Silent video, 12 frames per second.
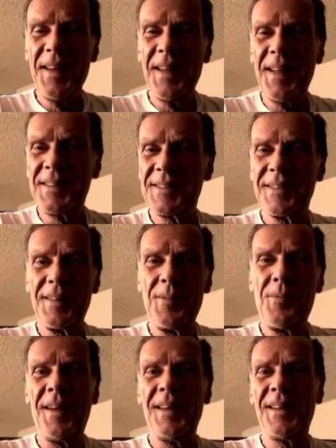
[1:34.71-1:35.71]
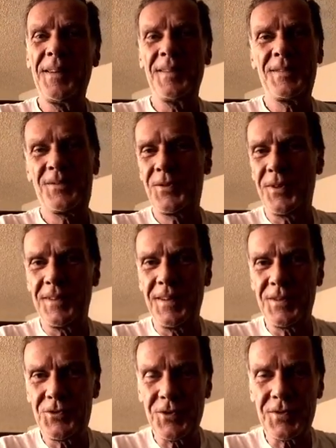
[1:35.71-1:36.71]
it's
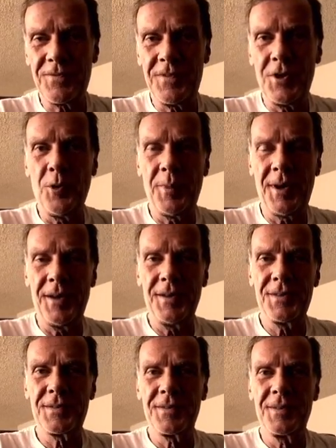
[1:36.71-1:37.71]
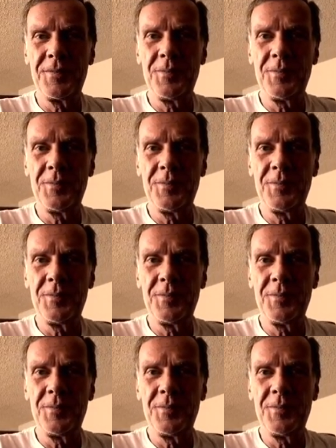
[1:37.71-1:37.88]
just fear-based.